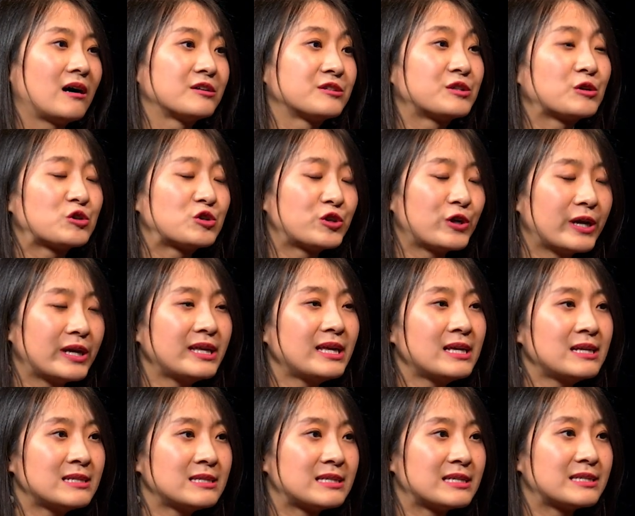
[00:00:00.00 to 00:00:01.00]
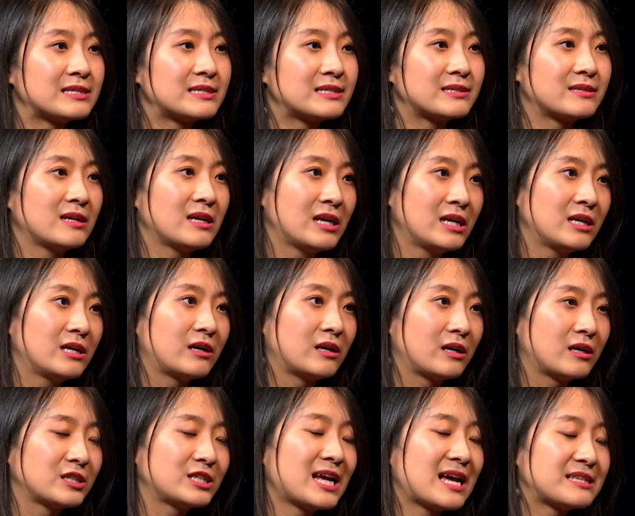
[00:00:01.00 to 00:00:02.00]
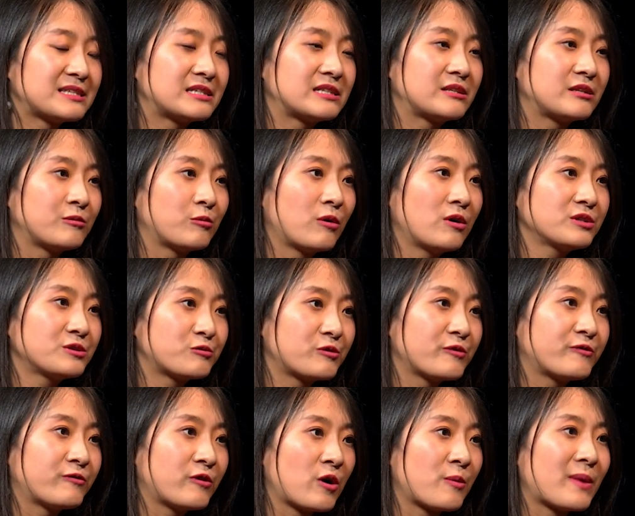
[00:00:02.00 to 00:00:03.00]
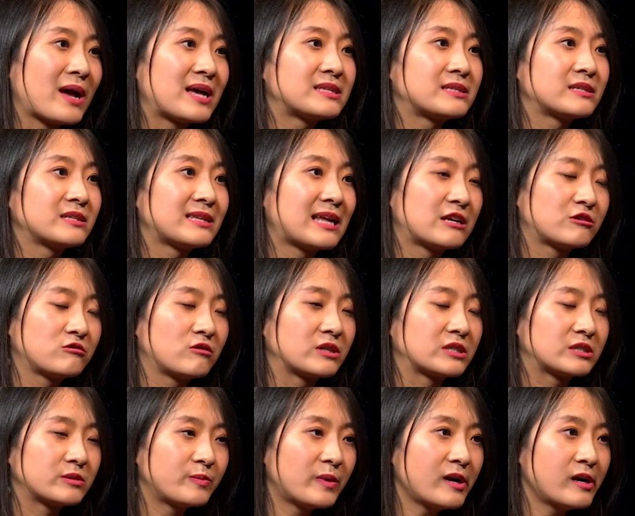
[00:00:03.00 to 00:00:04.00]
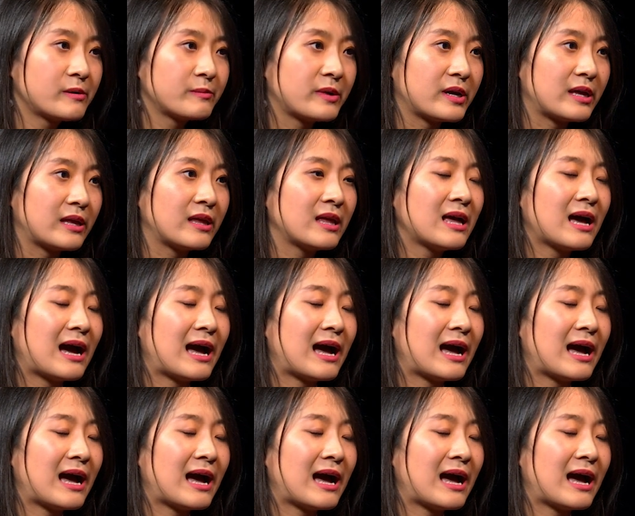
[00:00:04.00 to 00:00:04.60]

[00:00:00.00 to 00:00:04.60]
So treating this Chinese divorce reform as a natural experiment,